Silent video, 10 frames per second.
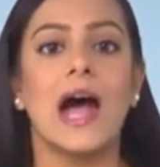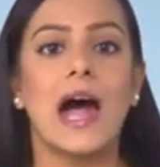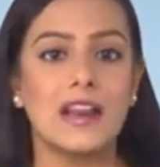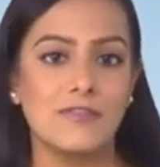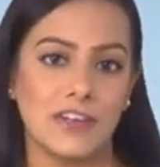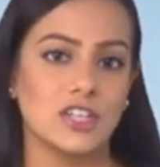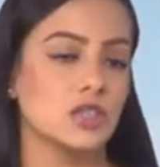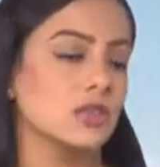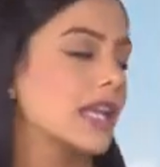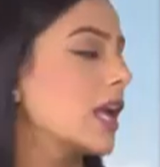and
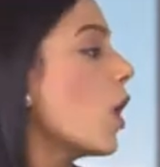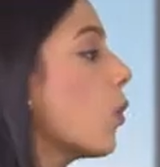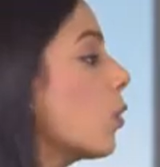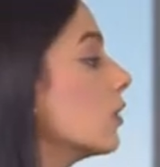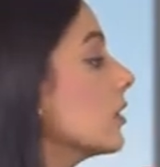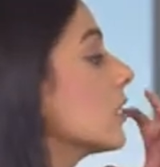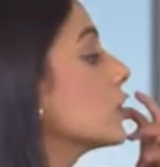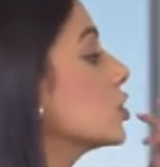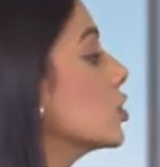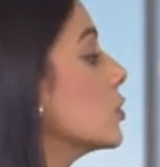eventually we'll
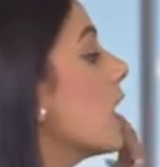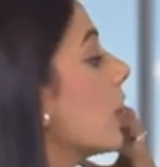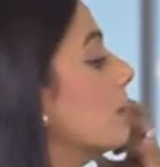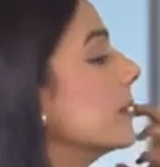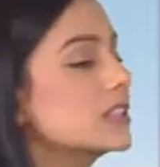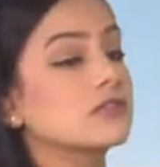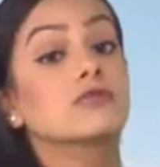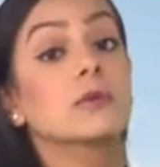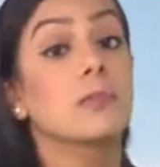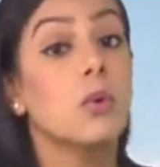do a bit
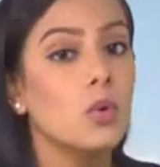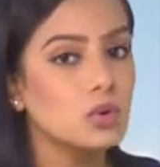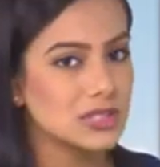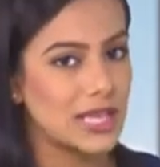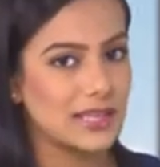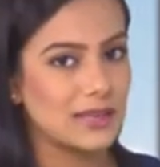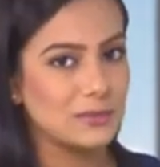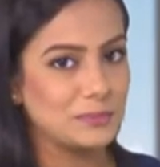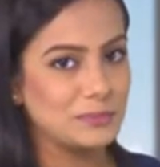of reporting.